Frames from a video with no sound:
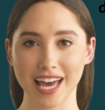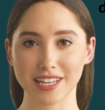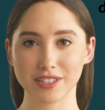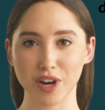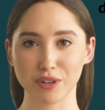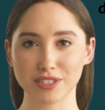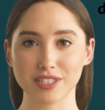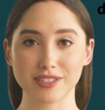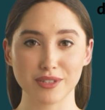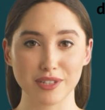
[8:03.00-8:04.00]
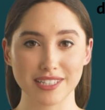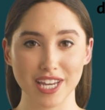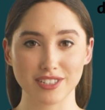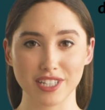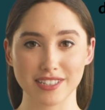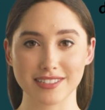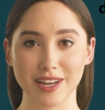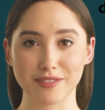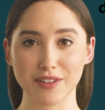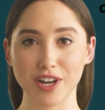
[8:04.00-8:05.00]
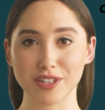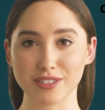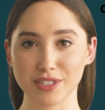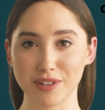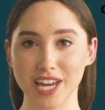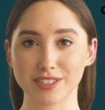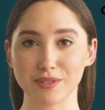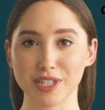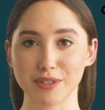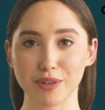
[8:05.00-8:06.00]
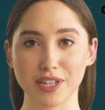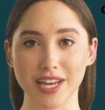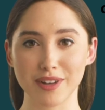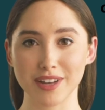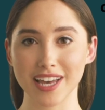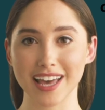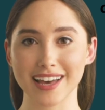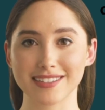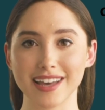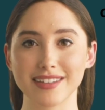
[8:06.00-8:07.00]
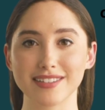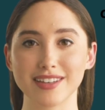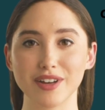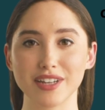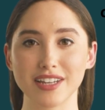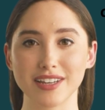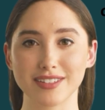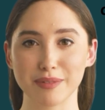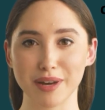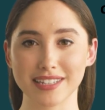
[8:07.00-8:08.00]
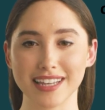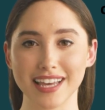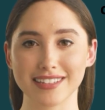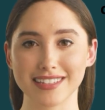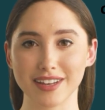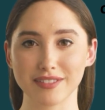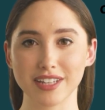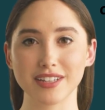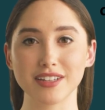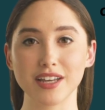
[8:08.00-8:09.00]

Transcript: and acknowledges your intentions prior to your entering the work area as necessary to maintain safety.